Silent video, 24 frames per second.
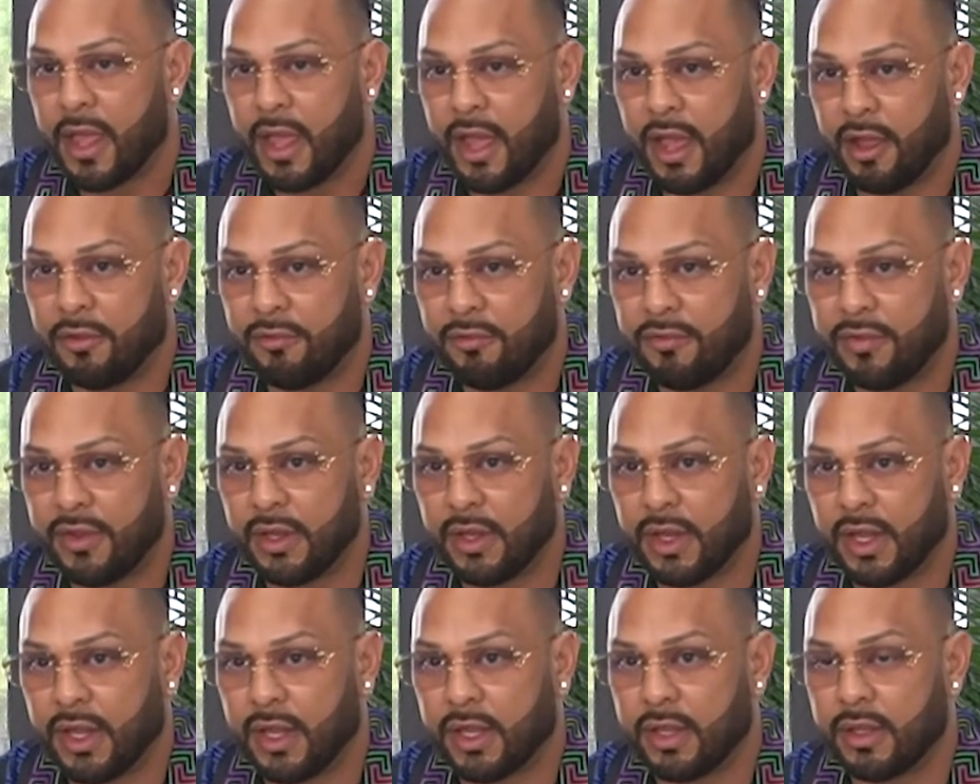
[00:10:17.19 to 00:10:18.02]
I feel
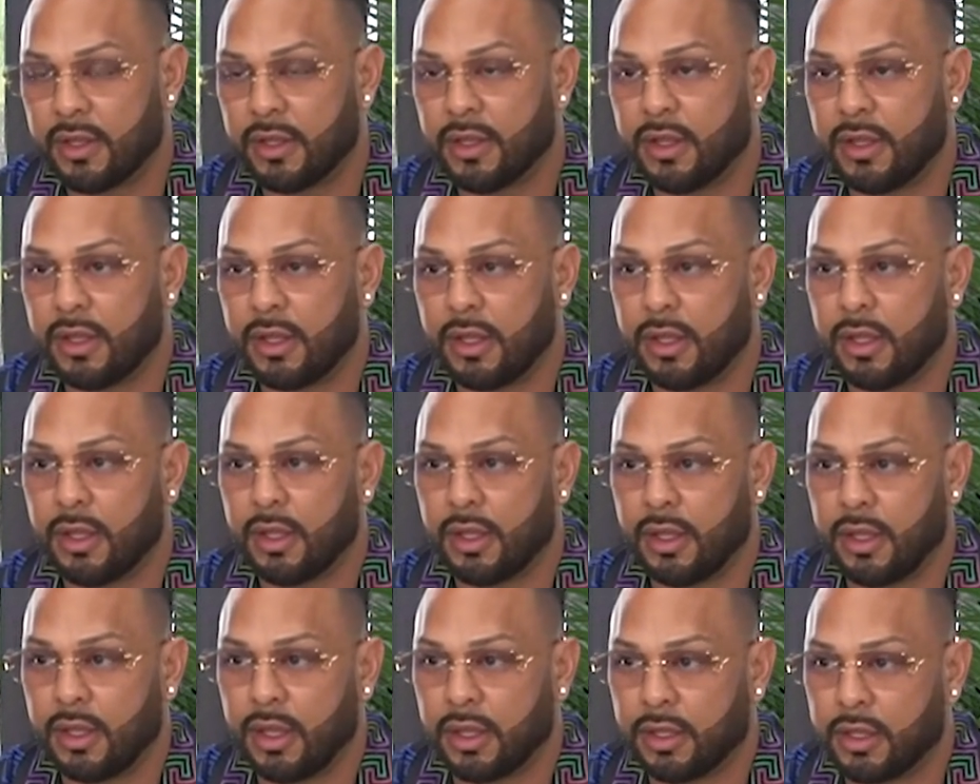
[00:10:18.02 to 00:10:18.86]
like
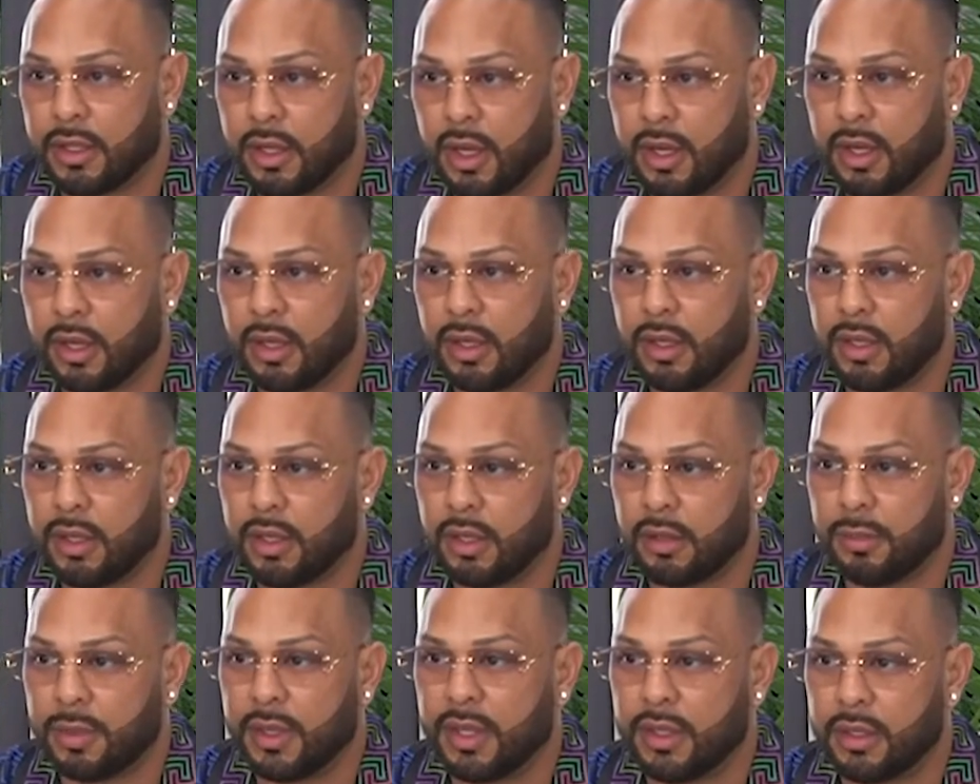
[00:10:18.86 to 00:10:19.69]
it got a
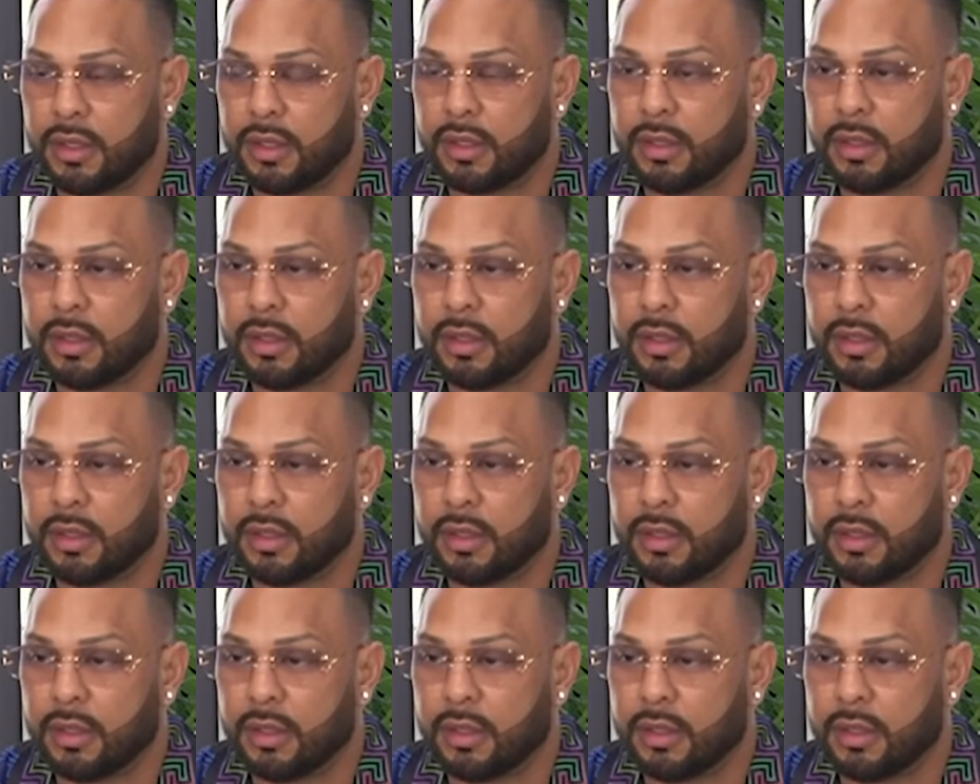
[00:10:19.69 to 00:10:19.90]
little bit